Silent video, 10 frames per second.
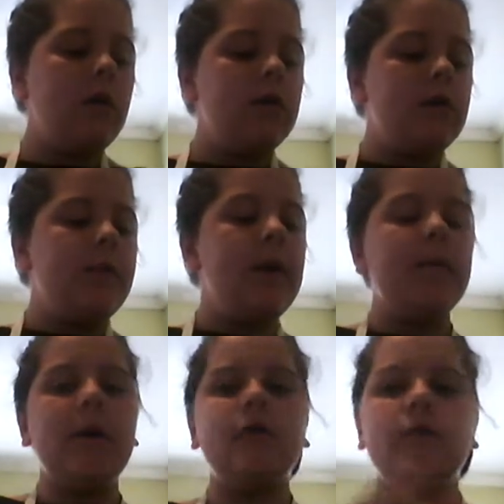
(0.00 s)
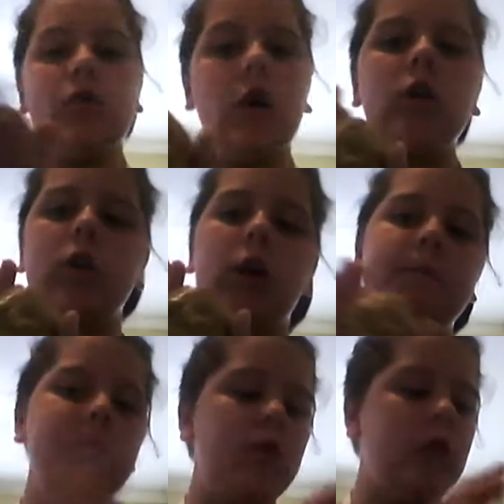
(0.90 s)
peanut butter and chocolate
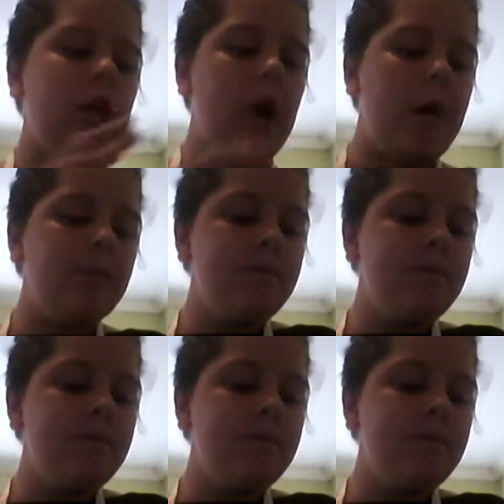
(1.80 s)
cookie dough,